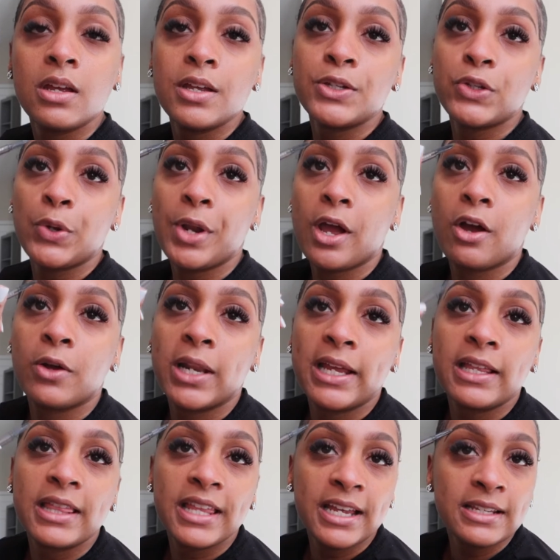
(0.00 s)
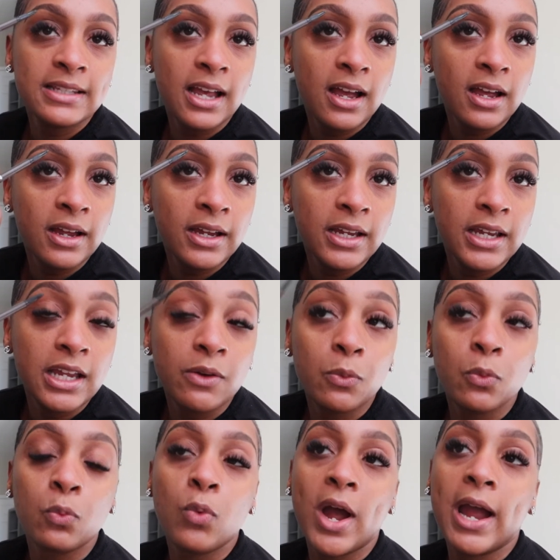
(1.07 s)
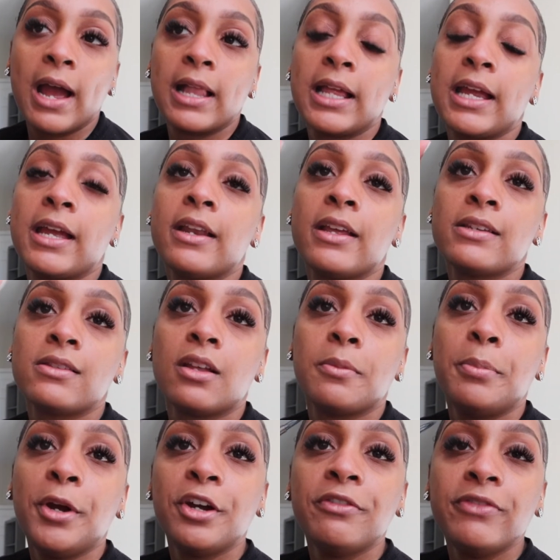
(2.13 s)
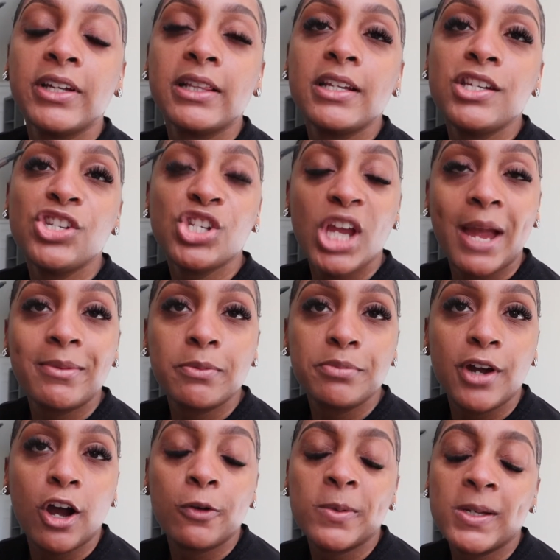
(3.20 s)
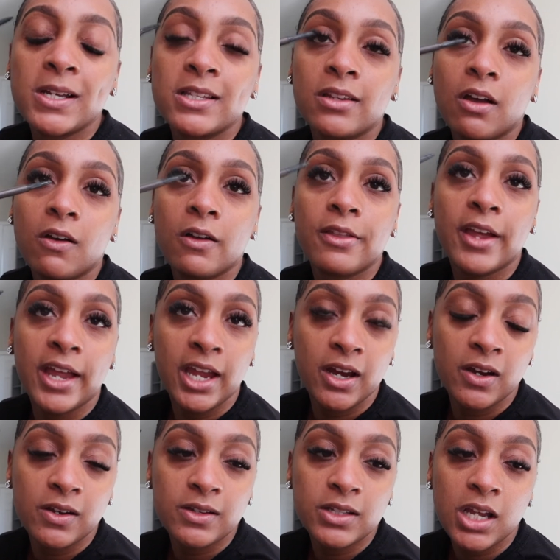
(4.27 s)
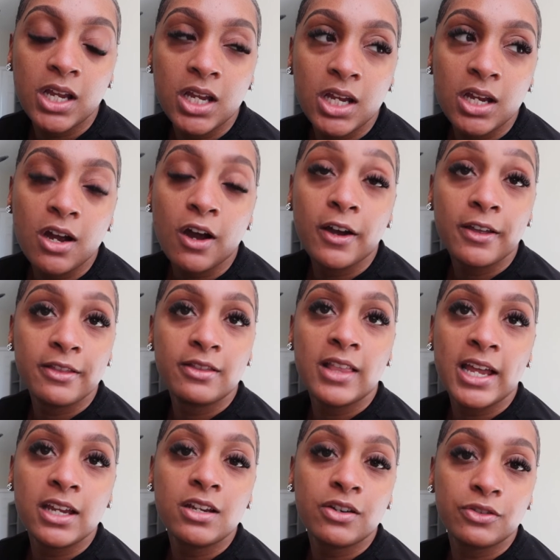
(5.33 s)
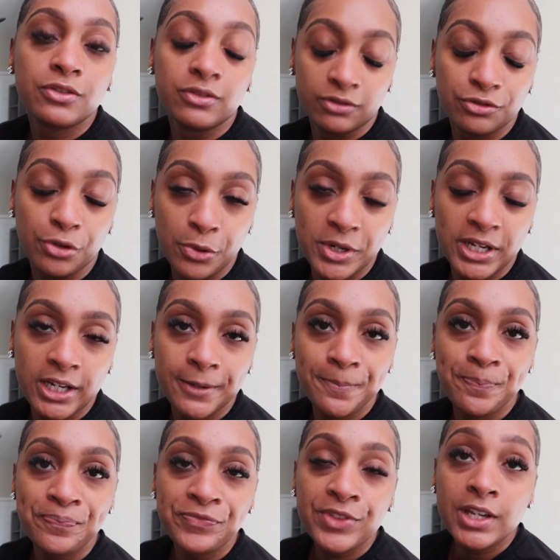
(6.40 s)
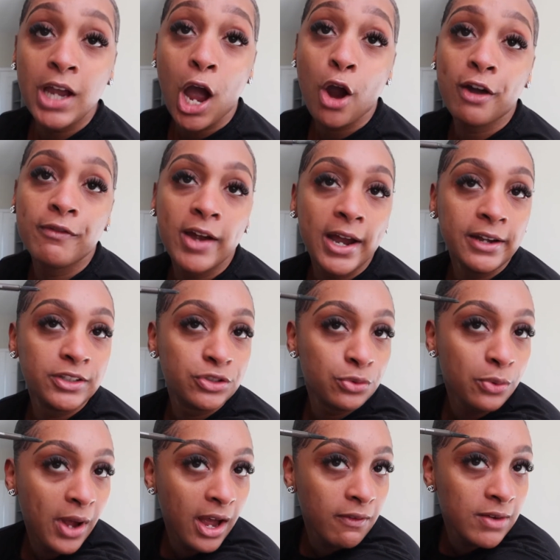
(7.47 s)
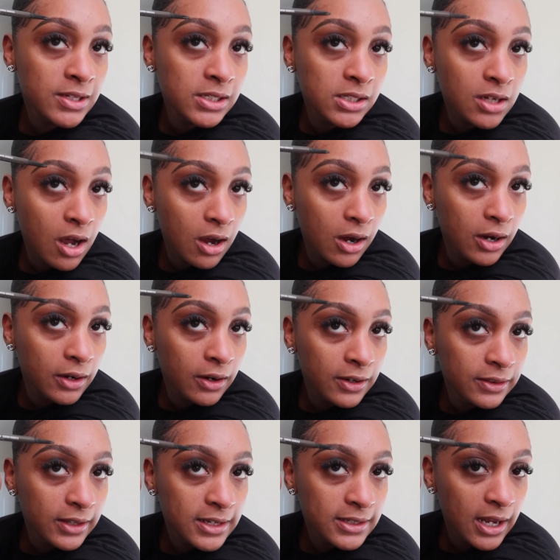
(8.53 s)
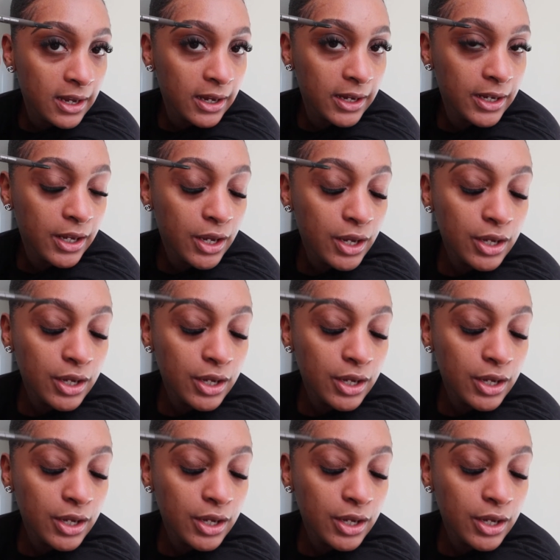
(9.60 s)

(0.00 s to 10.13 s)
So now, like this eye, while it is the perfectly shaped brow because all the hairs are like grown in, however, I do have a scar on this eye.